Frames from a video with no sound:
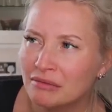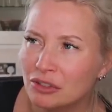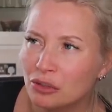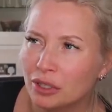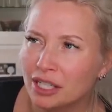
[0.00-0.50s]

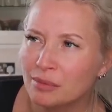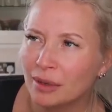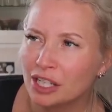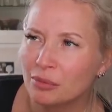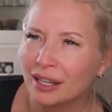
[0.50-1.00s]
surely a
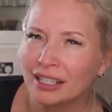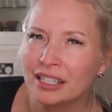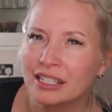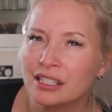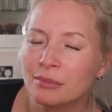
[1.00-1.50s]
splashback
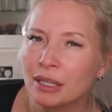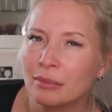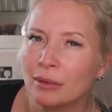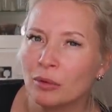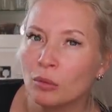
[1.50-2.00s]
needs to be a
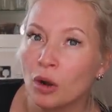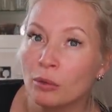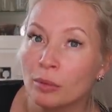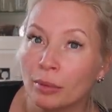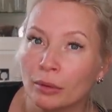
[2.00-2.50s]
bit more
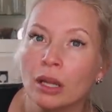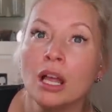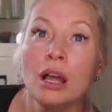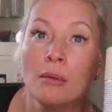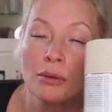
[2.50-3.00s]
wipeable.
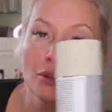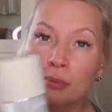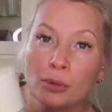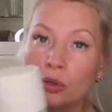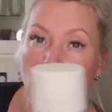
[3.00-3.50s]
But the
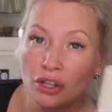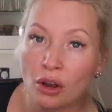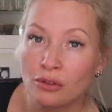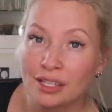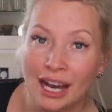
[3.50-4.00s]
border
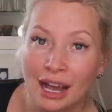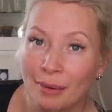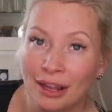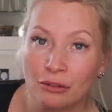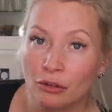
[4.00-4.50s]
tiles in our
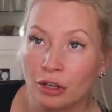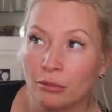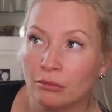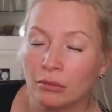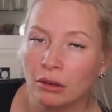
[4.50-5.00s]

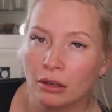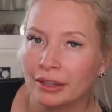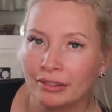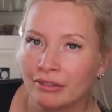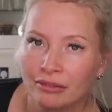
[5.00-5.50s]
bathroom,
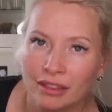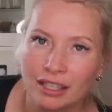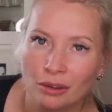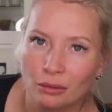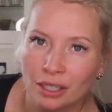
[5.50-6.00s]
like, they
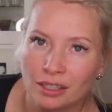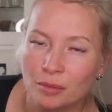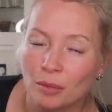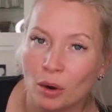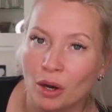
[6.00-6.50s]
don't need to
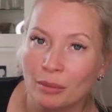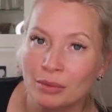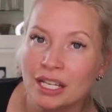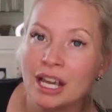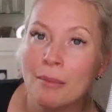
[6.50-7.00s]
be
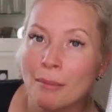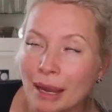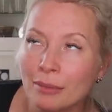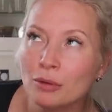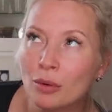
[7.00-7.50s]
wiped.
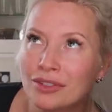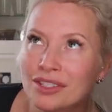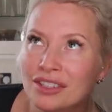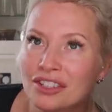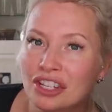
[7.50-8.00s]
Maybe the
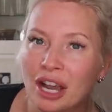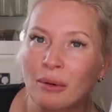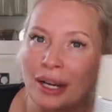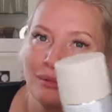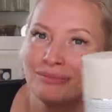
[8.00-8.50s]
ones in the
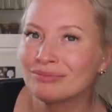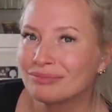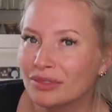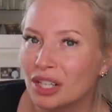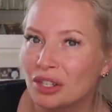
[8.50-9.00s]
shower,
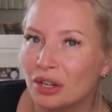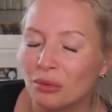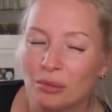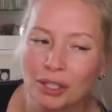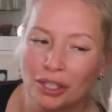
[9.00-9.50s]
I don't know
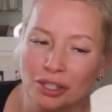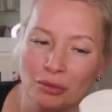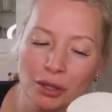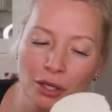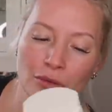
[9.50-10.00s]
what I'm going to do
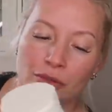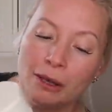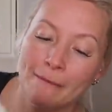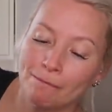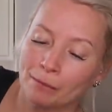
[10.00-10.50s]
with those.
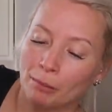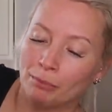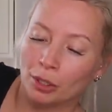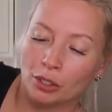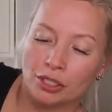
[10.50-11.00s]

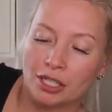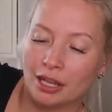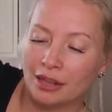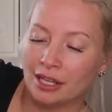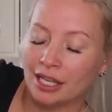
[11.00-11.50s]
But
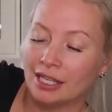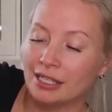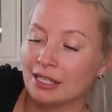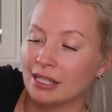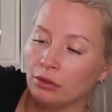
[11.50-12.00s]

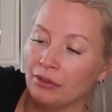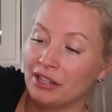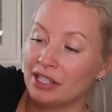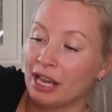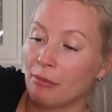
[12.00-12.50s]
this
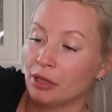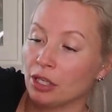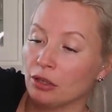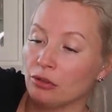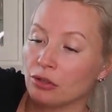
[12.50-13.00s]
can be
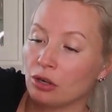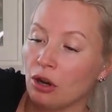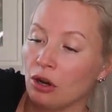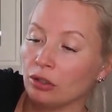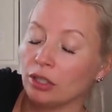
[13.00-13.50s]
used
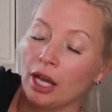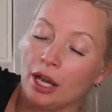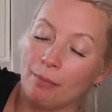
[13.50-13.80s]
on